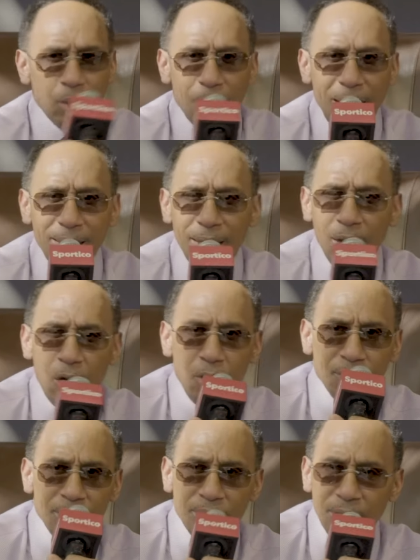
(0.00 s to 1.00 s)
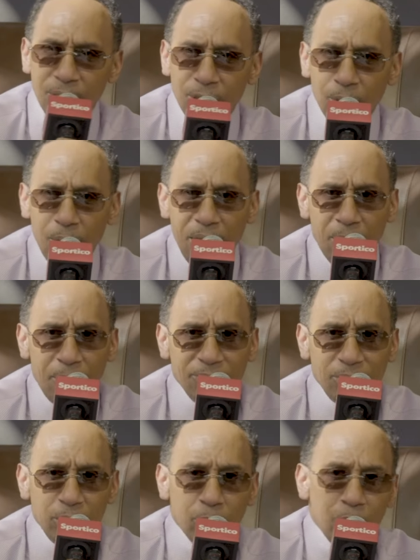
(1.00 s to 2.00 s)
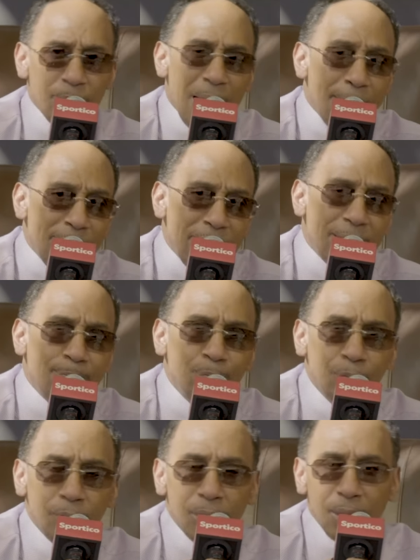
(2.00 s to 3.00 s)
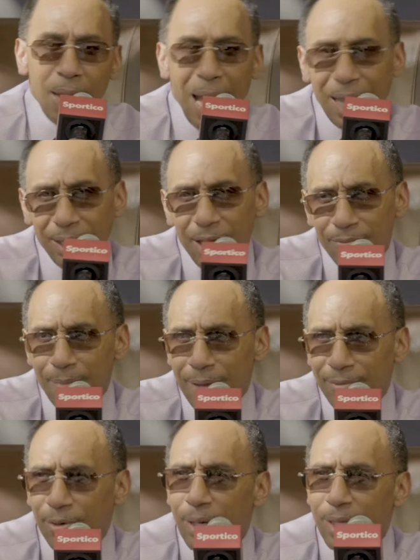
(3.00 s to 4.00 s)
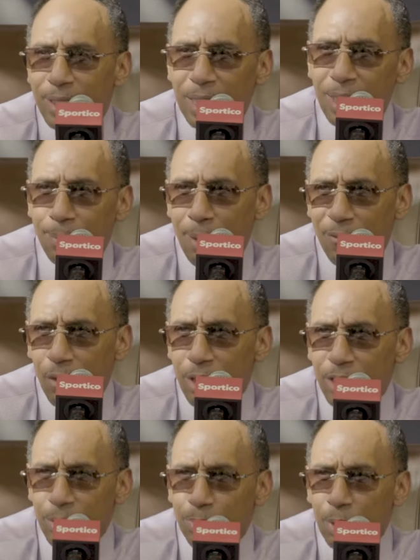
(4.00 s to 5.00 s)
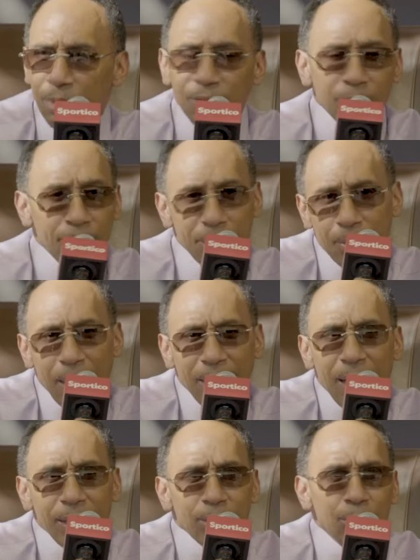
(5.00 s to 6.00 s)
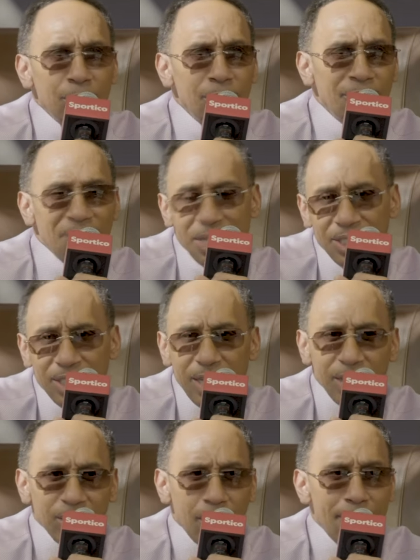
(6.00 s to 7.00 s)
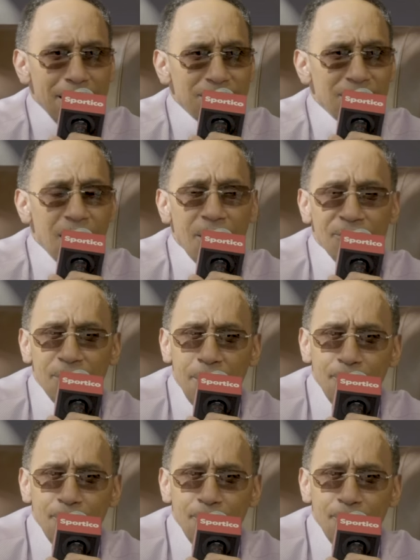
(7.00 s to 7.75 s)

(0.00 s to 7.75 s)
Show right here over the digital airwaves of YouTube. Now, I mean, I love my voice. I think my voice is beautiful, to be quite honest with you, if I should say so myself.